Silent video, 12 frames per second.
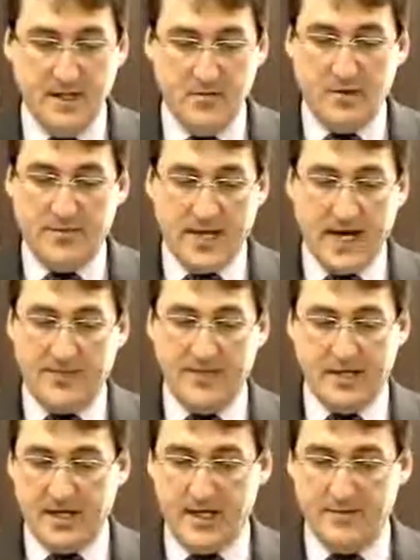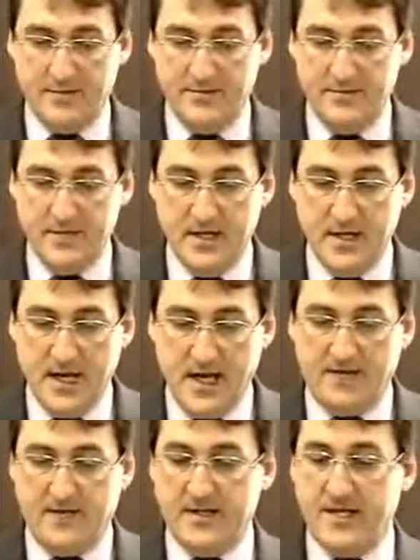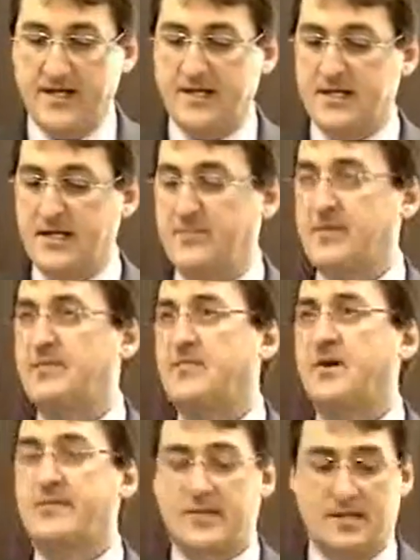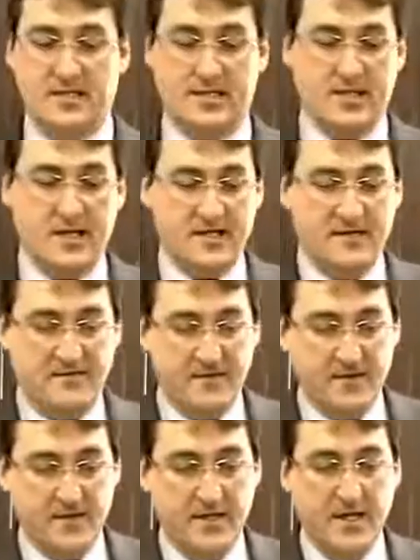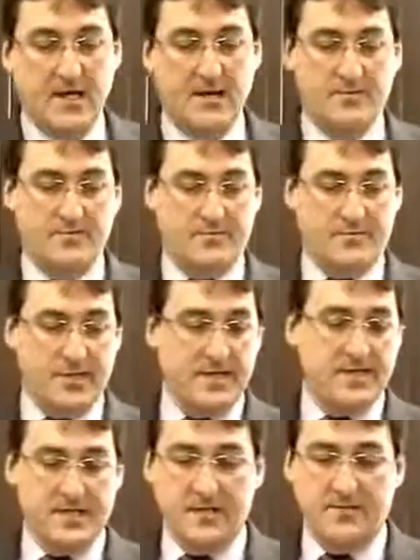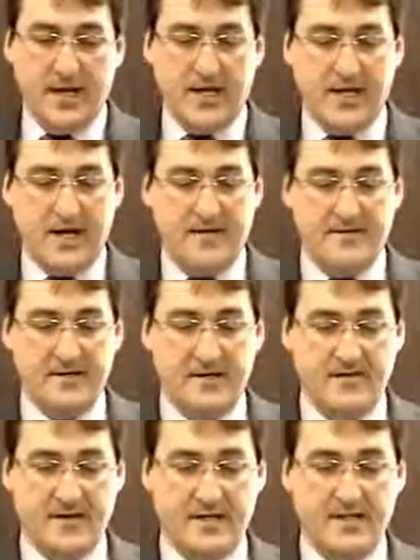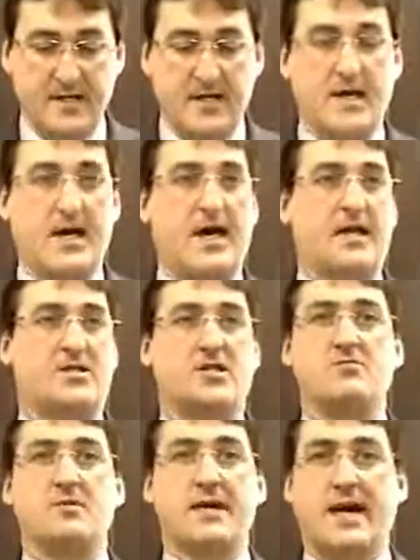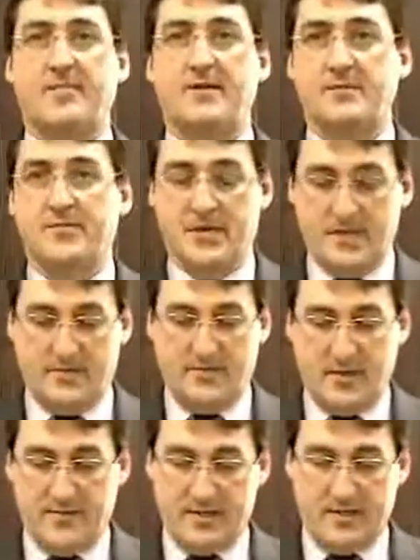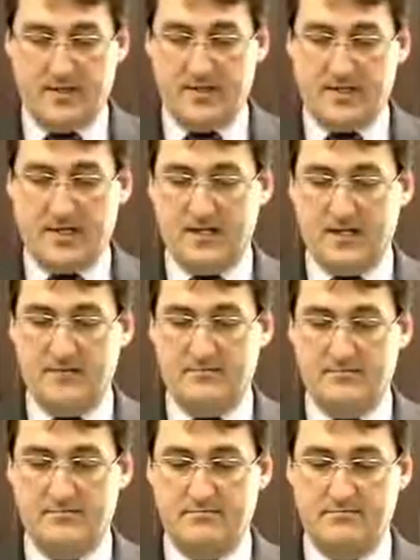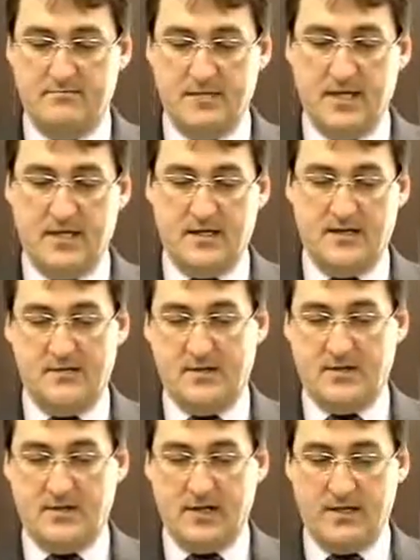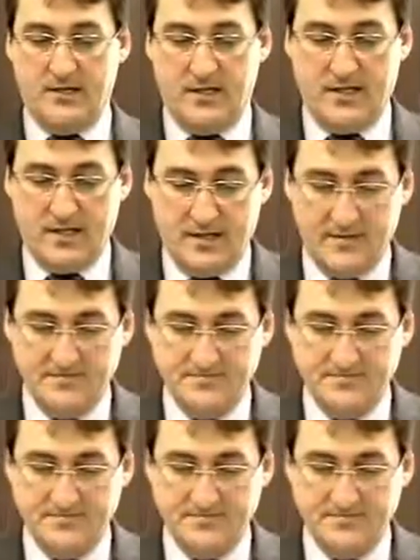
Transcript: We'll be happy to help. And if you'd like to set up an appointment to discuss it further, please see Peggy after the event, and she'll be happy to book an appointment to discuss it in greater detail.